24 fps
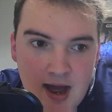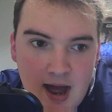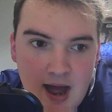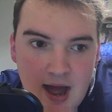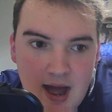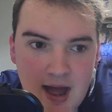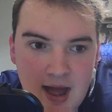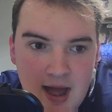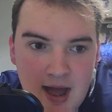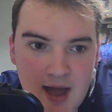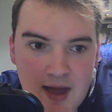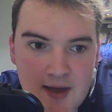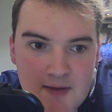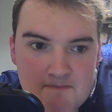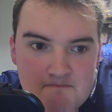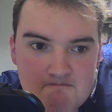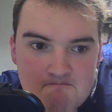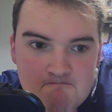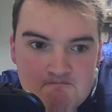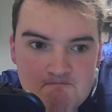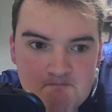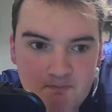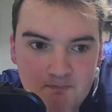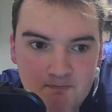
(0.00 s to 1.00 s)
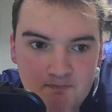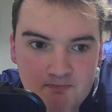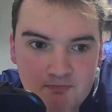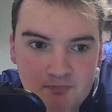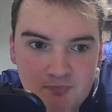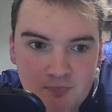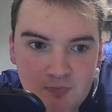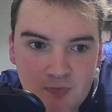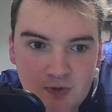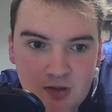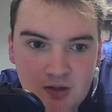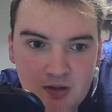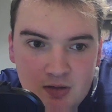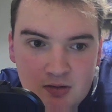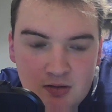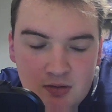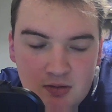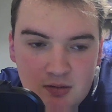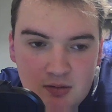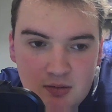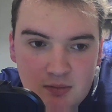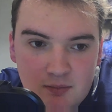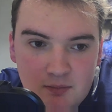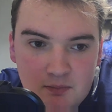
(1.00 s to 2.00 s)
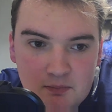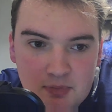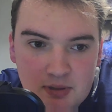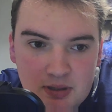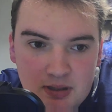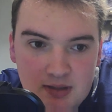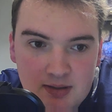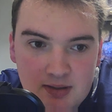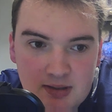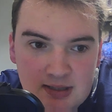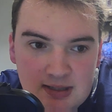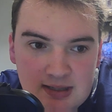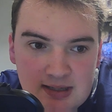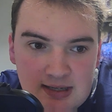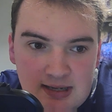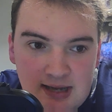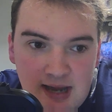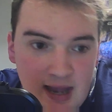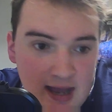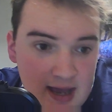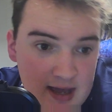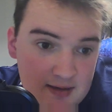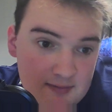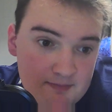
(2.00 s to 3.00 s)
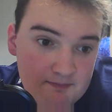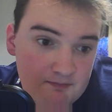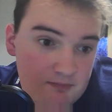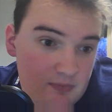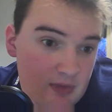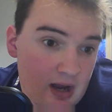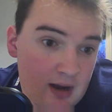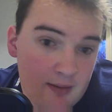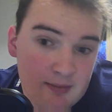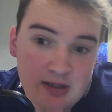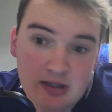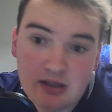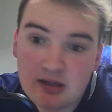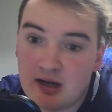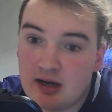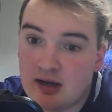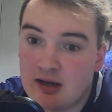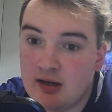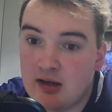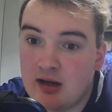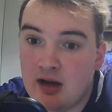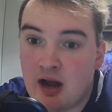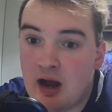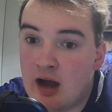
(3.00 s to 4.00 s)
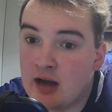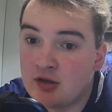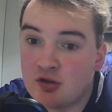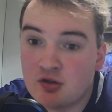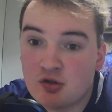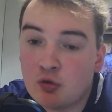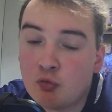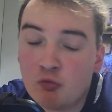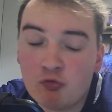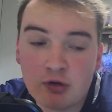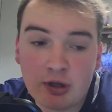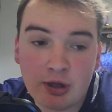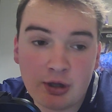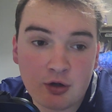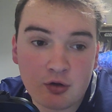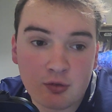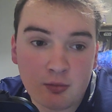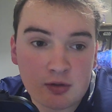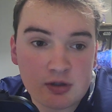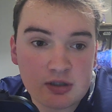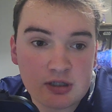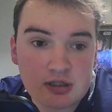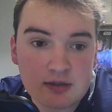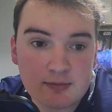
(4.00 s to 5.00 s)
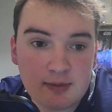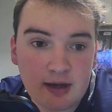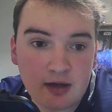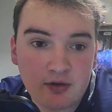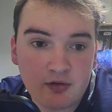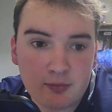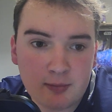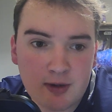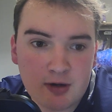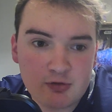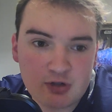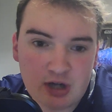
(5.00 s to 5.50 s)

But yeah, I mean, I don't really know what to expect from Wales.